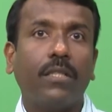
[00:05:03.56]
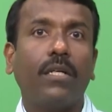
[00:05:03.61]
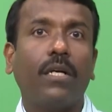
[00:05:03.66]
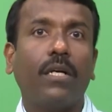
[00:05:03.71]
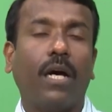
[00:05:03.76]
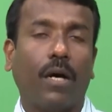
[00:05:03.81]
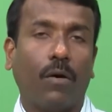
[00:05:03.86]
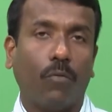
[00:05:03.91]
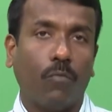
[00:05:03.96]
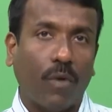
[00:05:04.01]

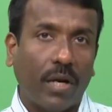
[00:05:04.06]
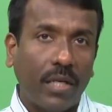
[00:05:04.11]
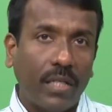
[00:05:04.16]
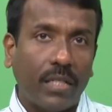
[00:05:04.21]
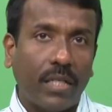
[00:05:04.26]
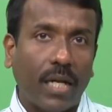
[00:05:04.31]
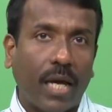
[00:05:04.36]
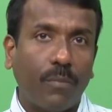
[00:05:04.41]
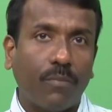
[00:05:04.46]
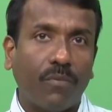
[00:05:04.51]
uh, one
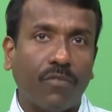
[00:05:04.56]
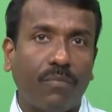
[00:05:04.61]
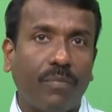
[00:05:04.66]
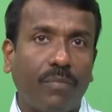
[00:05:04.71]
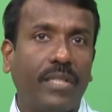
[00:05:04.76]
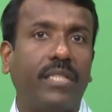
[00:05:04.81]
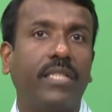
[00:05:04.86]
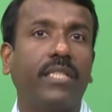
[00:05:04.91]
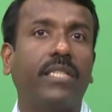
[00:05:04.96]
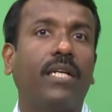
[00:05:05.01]
type of
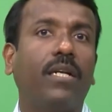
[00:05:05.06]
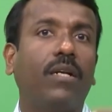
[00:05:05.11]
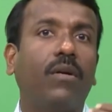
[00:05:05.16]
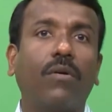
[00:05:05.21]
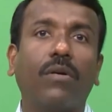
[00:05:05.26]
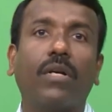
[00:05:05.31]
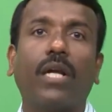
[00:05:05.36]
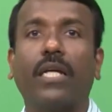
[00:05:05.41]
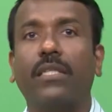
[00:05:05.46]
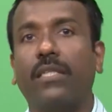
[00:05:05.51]
material
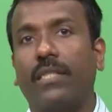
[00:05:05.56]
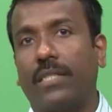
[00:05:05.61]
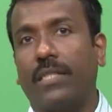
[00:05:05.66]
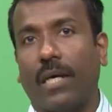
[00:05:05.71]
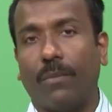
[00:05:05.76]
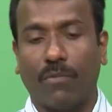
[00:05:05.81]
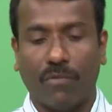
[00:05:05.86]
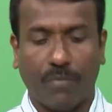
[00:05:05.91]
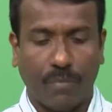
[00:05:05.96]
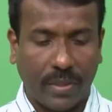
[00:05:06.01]
on other
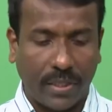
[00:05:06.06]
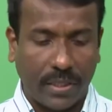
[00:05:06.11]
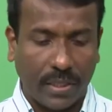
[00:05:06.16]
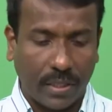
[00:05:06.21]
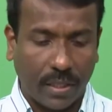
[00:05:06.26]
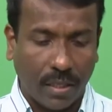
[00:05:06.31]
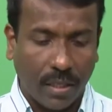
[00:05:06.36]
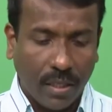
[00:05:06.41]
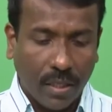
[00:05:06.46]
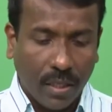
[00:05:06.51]
type of
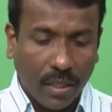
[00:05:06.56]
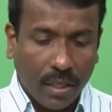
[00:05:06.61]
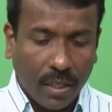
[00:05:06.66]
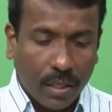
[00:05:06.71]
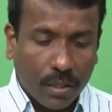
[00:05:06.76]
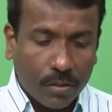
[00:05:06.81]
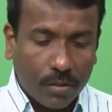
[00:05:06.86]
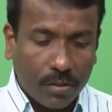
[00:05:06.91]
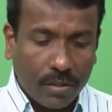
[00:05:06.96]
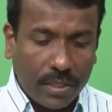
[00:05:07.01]
material.
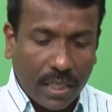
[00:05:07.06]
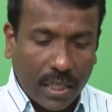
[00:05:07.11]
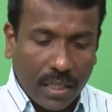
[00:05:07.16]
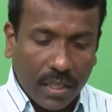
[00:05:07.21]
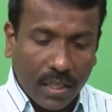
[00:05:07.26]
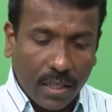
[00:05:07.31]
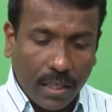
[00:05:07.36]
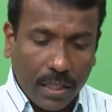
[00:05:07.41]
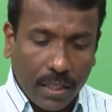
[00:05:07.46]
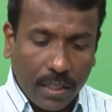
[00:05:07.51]
So,
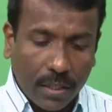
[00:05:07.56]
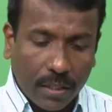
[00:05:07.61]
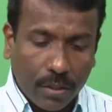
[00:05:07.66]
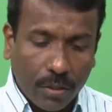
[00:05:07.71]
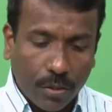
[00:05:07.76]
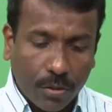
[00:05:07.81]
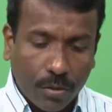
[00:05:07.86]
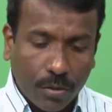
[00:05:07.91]
generally you